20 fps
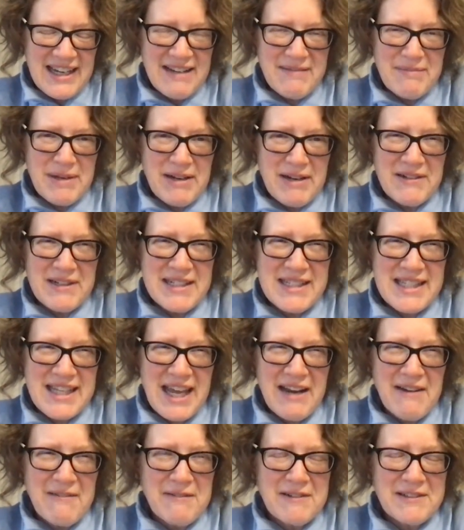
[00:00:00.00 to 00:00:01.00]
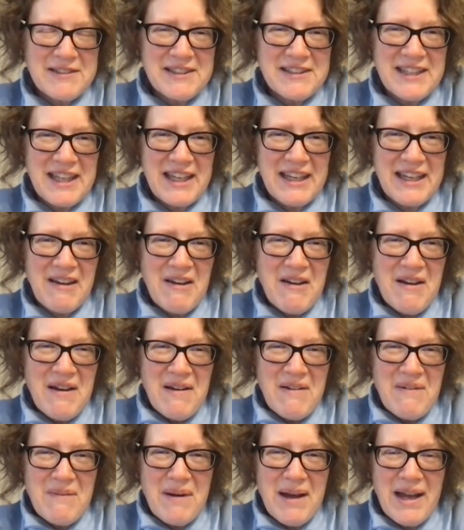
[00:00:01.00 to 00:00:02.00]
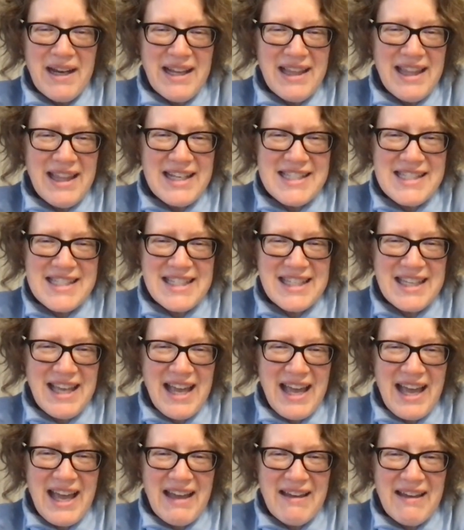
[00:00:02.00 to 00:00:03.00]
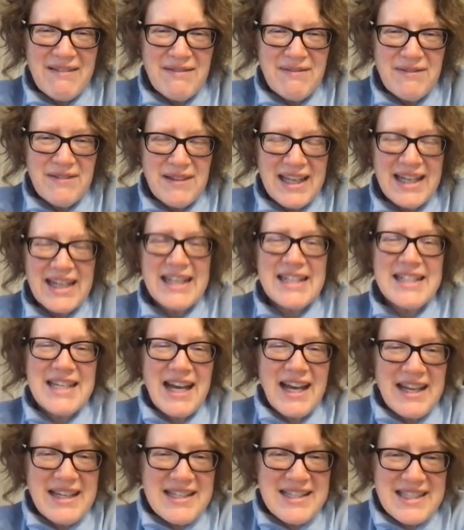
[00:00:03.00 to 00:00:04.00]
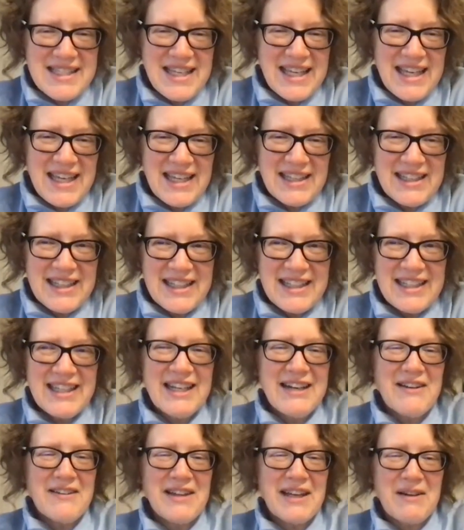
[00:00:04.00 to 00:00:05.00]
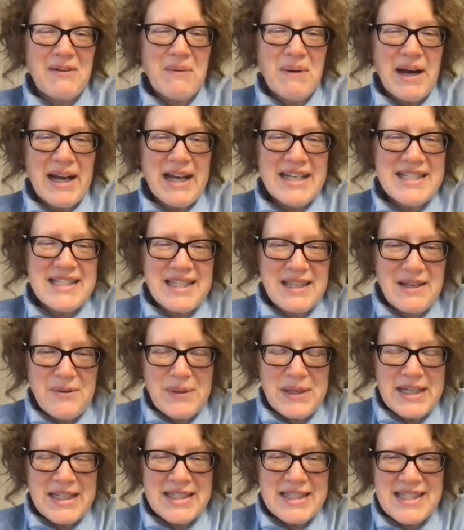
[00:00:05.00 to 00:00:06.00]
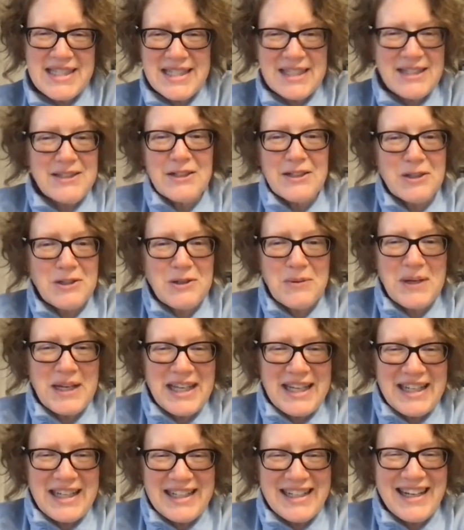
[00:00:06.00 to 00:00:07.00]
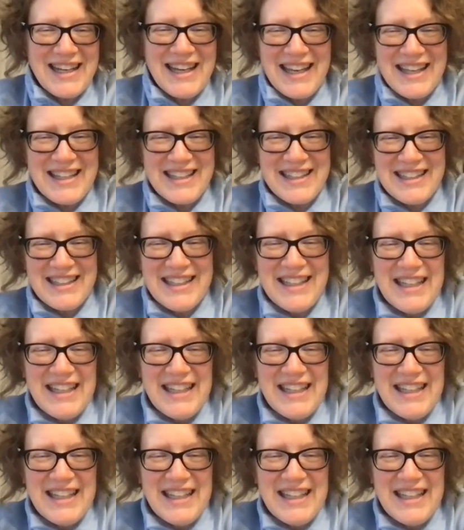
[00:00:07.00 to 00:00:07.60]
But I always kind of wondered, like, why do they still have any ties to England? Like, why is the Queen still your queen? And,